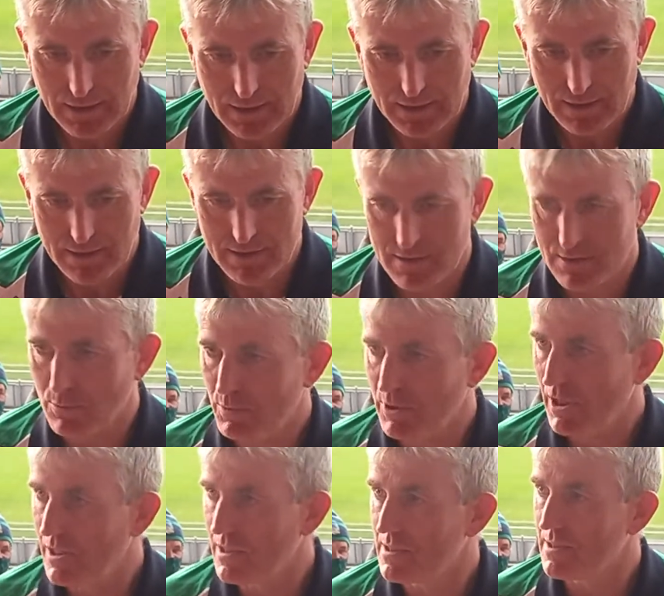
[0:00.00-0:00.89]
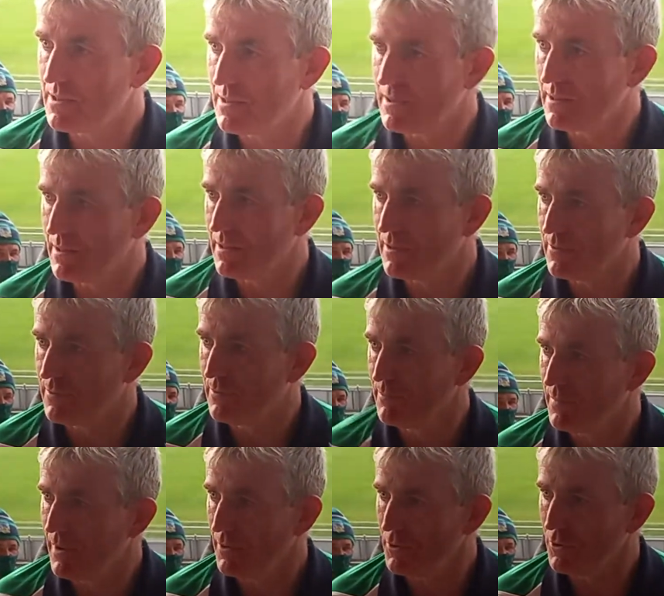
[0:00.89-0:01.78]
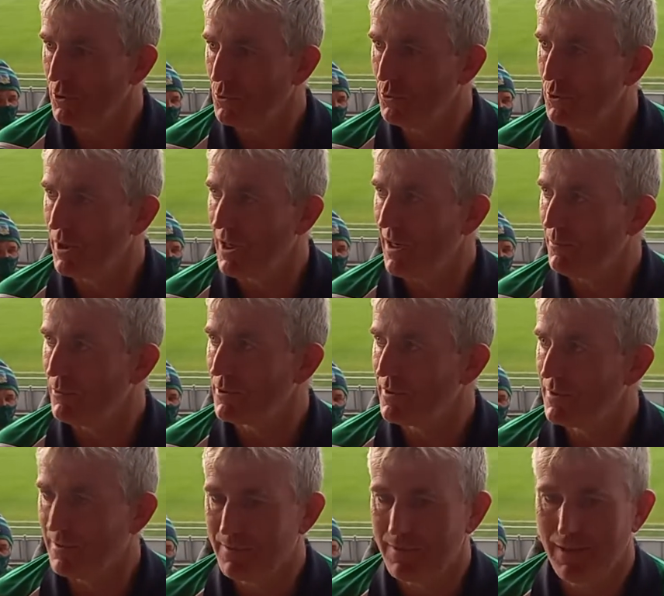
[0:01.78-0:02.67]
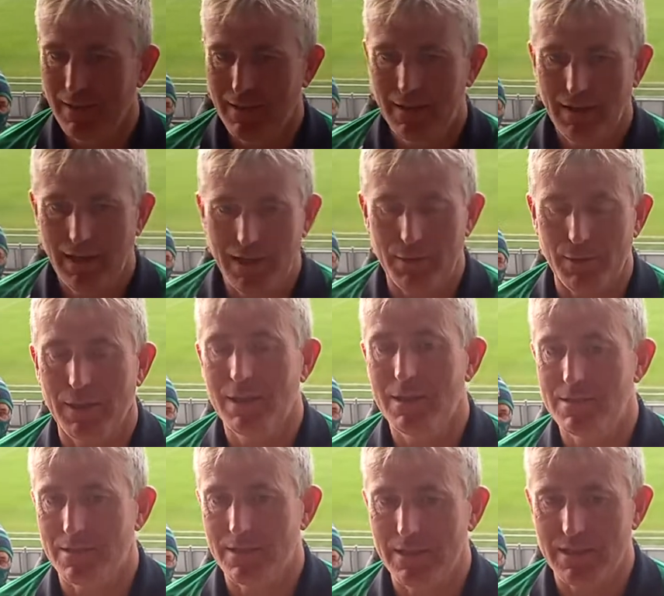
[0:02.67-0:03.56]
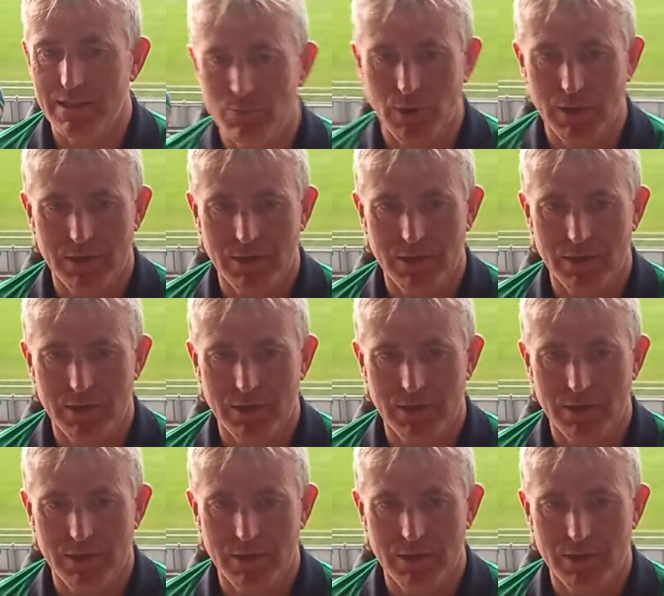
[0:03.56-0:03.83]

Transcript: That's somebody else's, who they are. But yeah, listen, it is what.